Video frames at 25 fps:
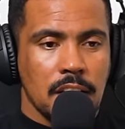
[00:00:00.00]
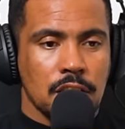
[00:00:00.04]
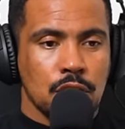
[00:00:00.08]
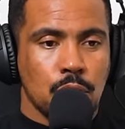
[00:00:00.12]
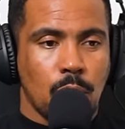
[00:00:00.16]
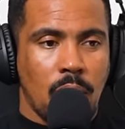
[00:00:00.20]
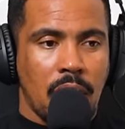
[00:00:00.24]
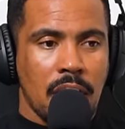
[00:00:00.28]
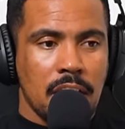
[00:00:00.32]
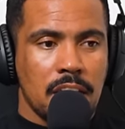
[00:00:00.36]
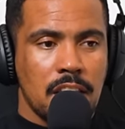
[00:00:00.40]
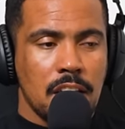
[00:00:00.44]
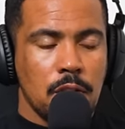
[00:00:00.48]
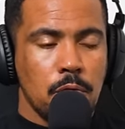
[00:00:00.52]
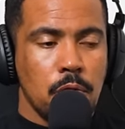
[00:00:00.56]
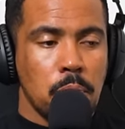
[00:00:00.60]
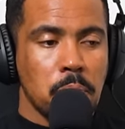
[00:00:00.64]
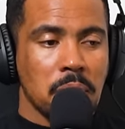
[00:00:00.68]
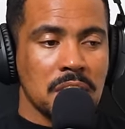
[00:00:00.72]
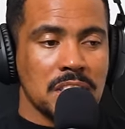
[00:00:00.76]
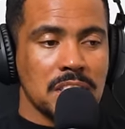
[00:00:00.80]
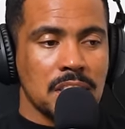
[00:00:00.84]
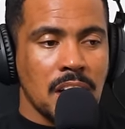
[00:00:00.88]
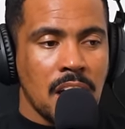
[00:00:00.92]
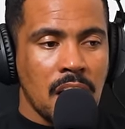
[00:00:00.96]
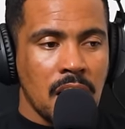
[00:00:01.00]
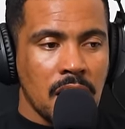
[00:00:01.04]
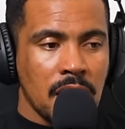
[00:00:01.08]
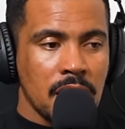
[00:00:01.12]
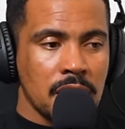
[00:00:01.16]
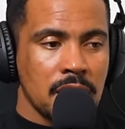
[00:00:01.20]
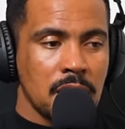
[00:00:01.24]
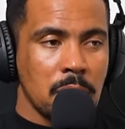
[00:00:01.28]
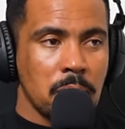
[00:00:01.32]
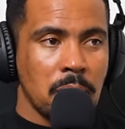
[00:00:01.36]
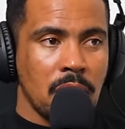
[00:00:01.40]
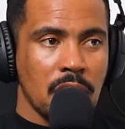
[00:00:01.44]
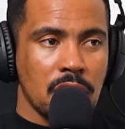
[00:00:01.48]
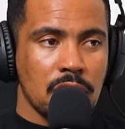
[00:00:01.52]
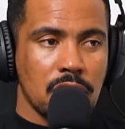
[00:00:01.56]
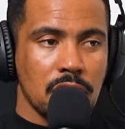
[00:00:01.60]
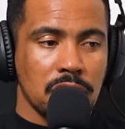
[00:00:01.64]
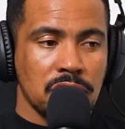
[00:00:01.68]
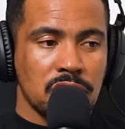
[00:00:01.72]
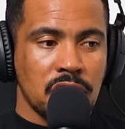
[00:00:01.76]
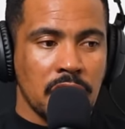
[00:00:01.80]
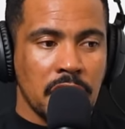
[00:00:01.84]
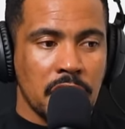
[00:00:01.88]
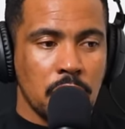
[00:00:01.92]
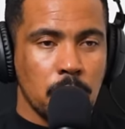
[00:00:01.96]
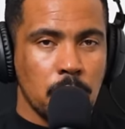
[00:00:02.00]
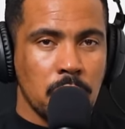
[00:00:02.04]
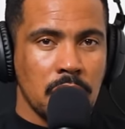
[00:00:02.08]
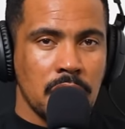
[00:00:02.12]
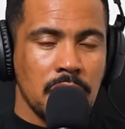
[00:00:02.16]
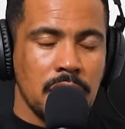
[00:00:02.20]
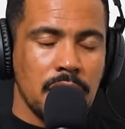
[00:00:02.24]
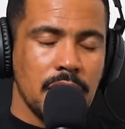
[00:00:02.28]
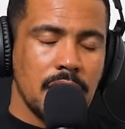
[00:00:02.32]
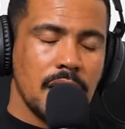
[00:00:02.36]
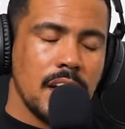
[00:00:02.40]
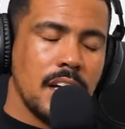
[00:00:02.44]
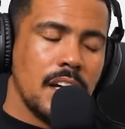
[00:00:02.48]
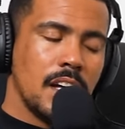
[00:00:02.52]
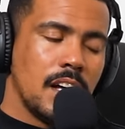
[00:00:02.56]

So I think we must target the month of January.